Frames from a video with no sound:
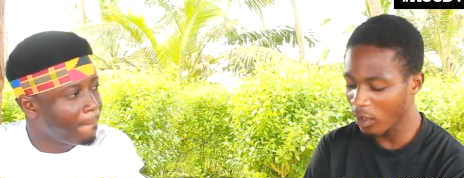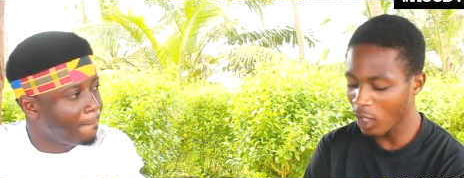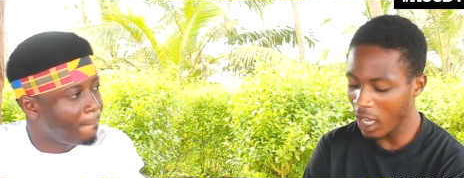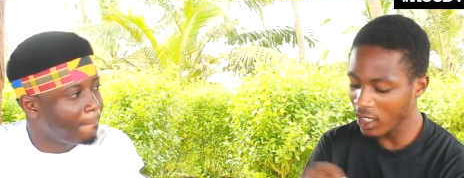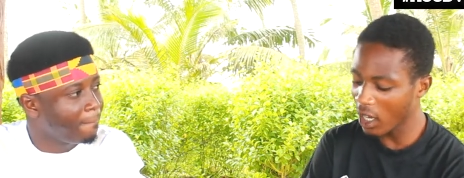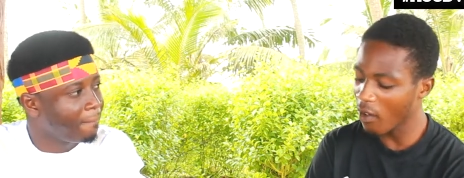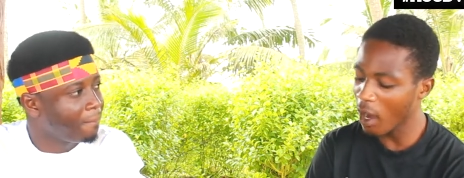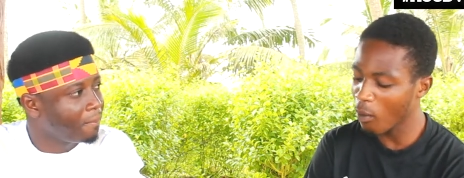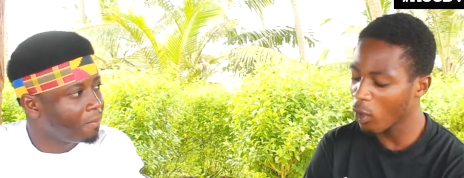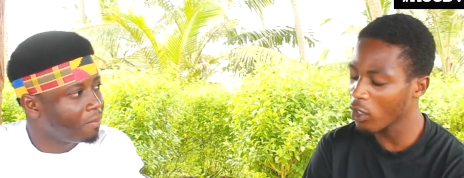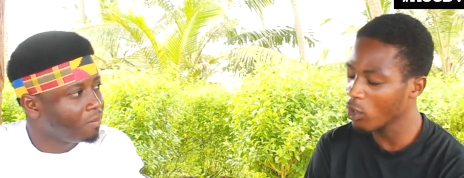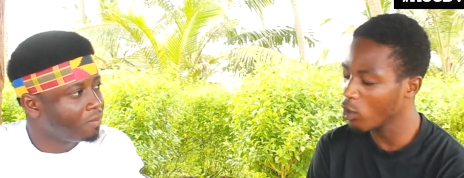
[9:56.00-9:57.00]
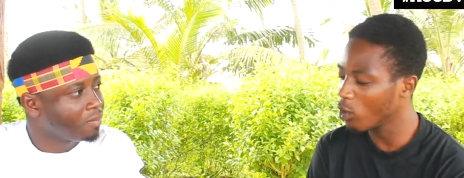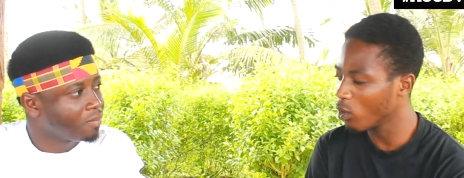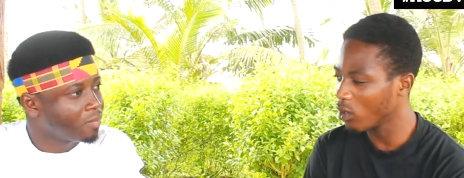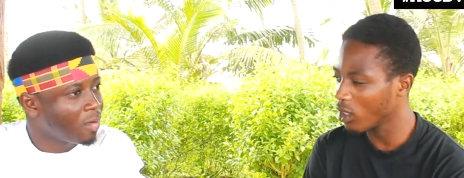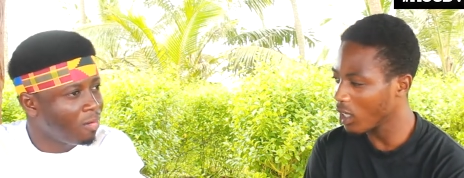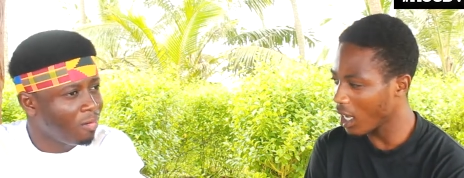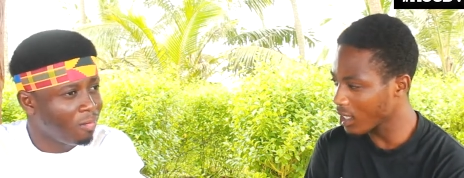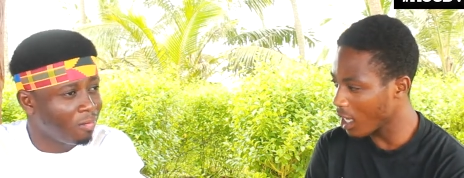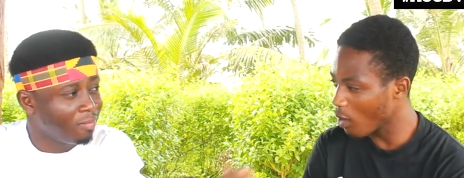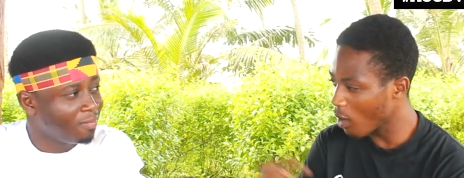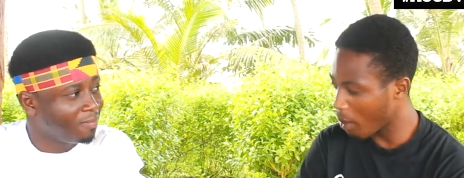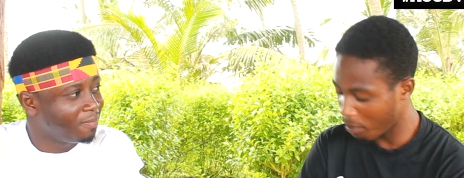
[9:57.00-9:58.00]
Speaker 1: As I rap, what do you do? Oh. As I
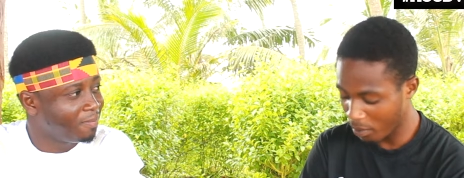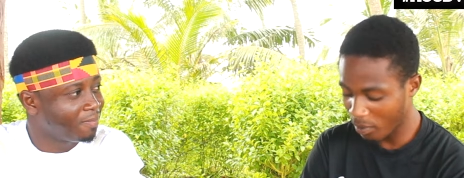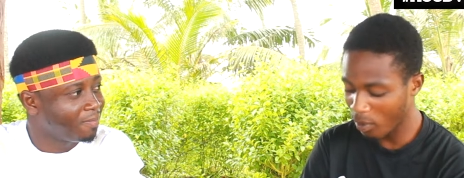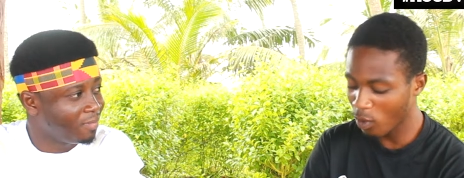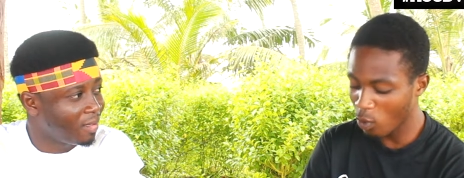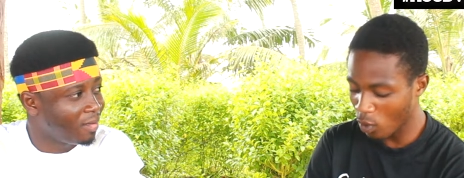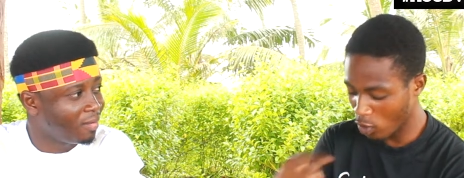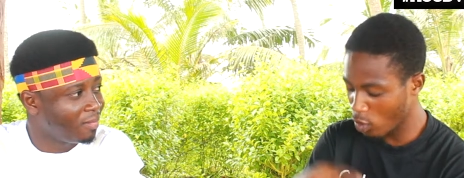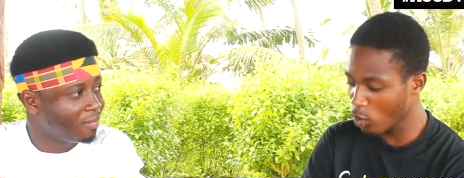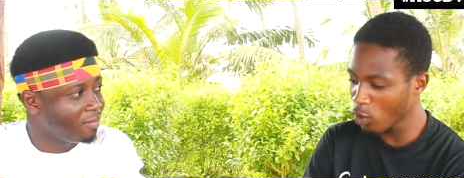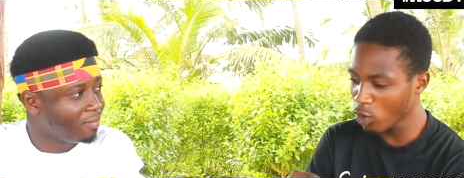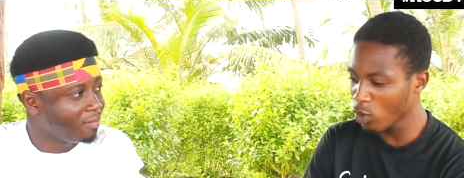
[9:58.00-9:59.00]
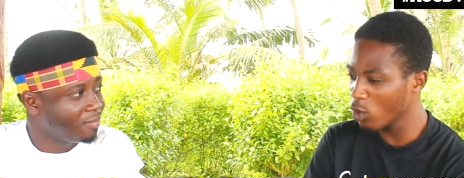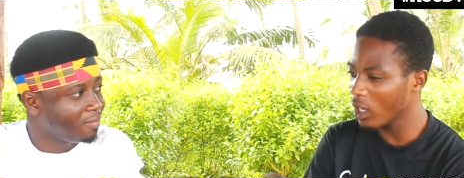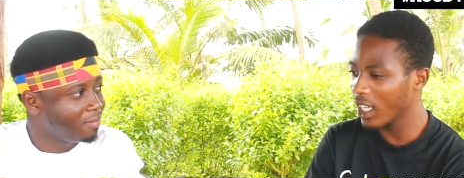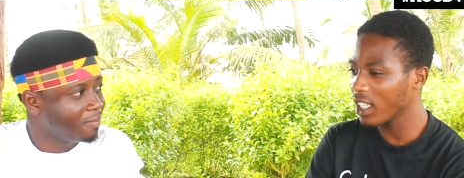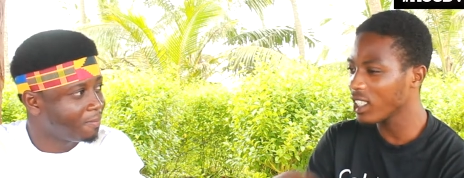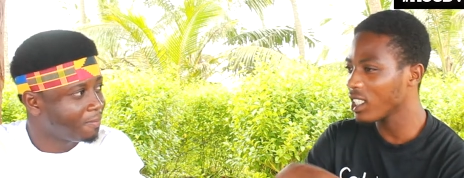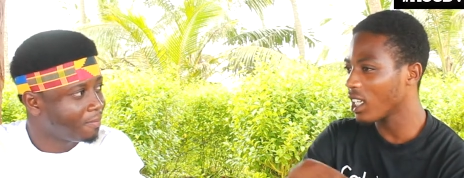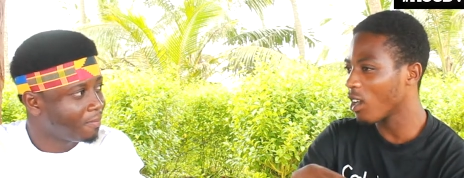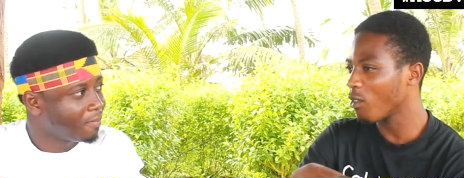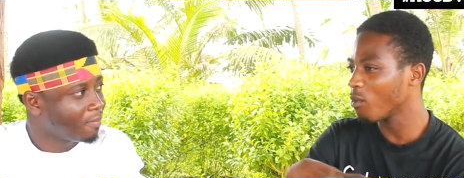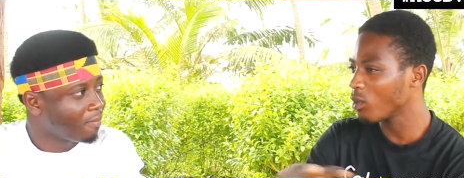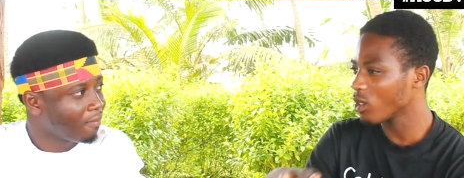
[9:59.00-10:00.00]
rap, yeah. do you do any genre
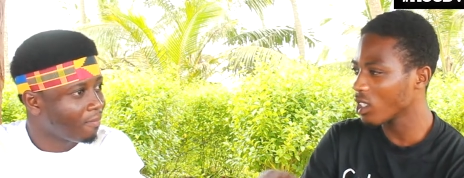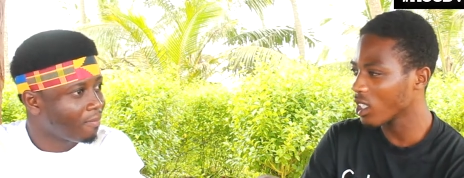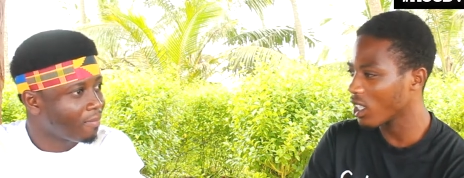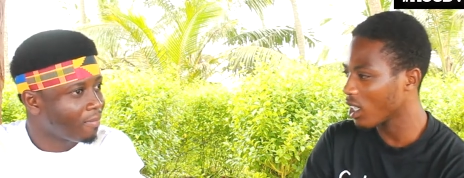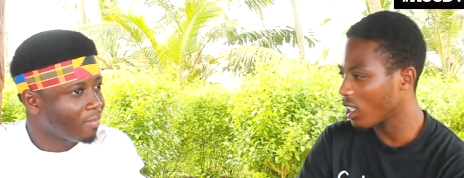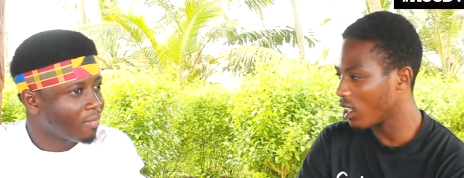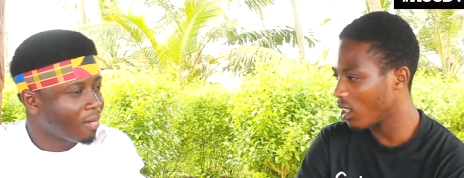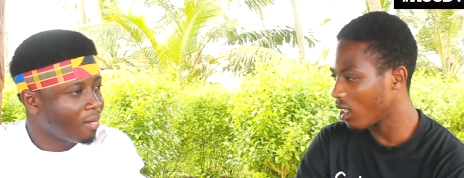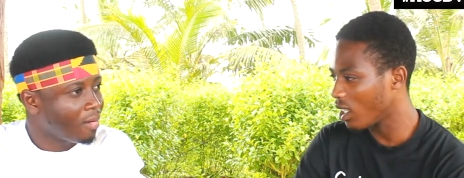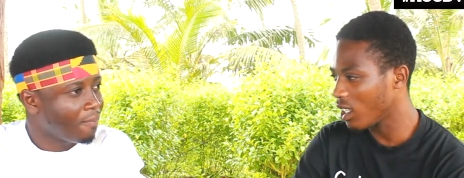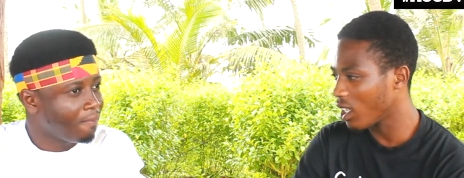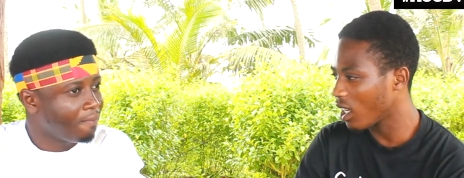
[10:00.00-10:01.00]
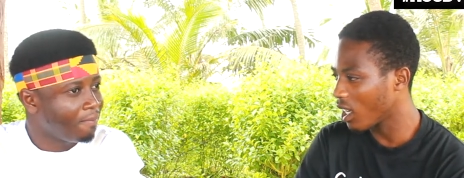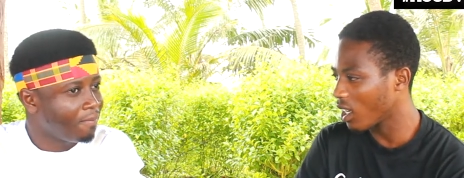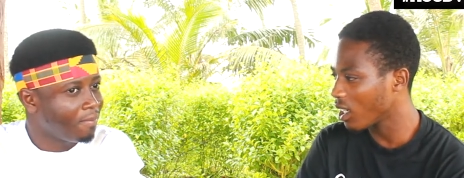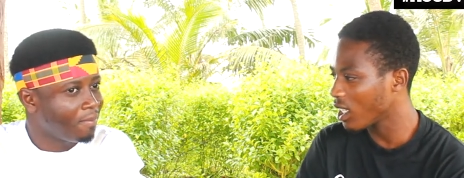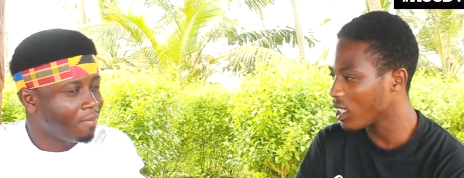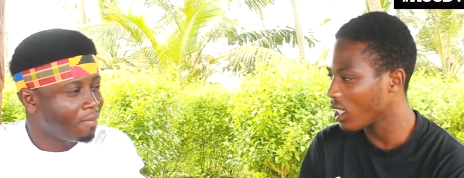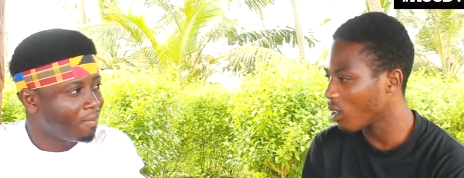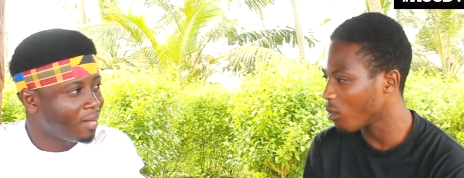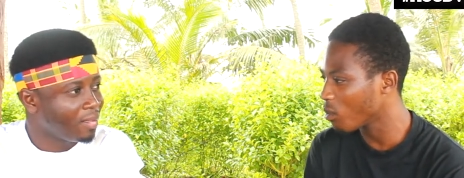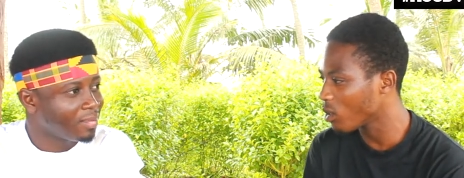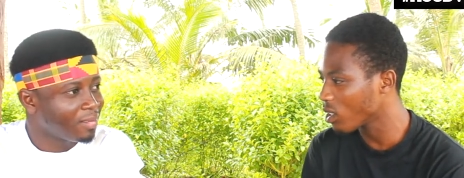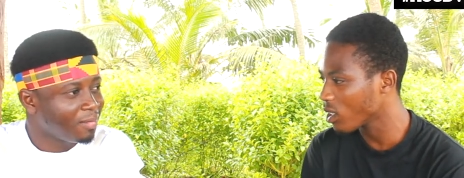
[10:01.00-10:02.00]
of music? Any other genre?
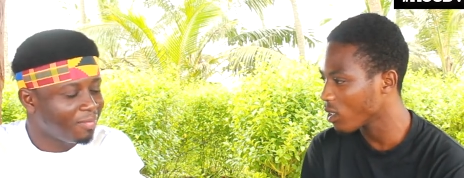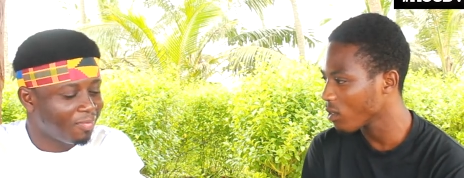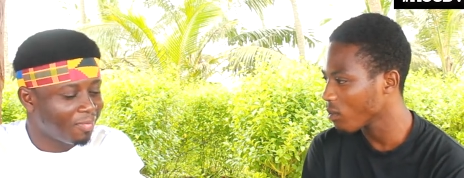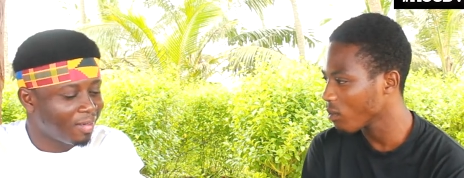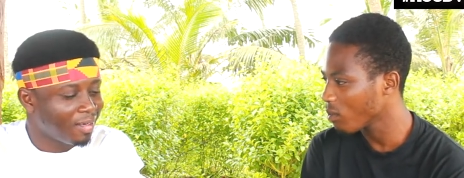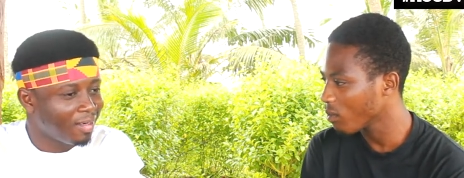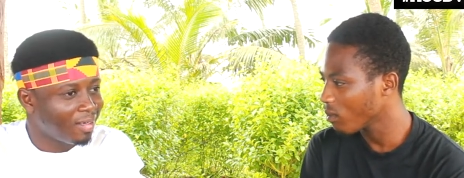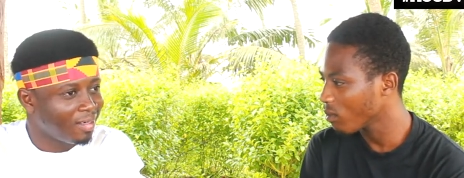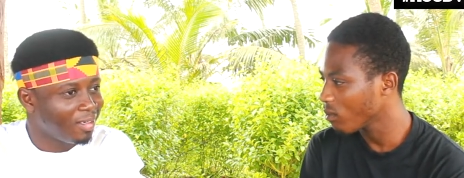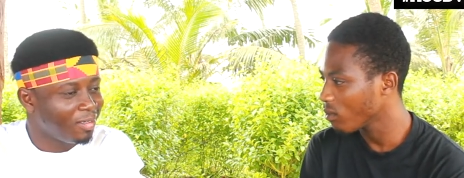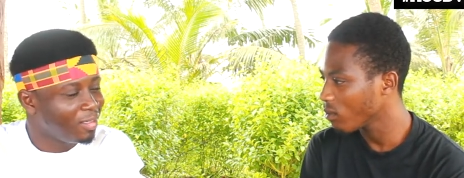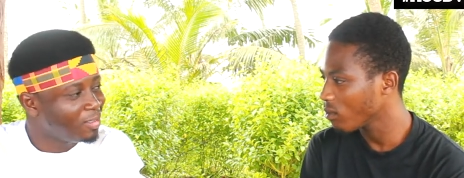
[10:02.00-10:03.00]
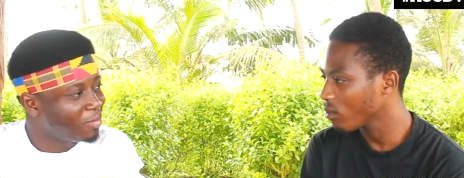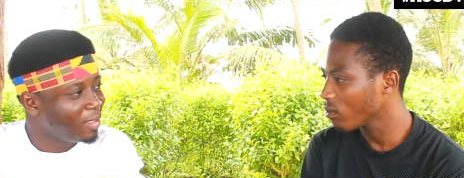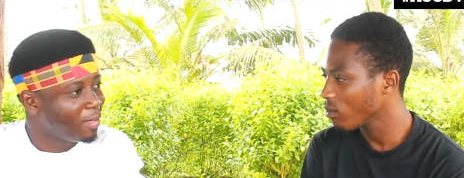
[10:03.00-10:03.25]
Speaker 2: Myself, uh, you need to hear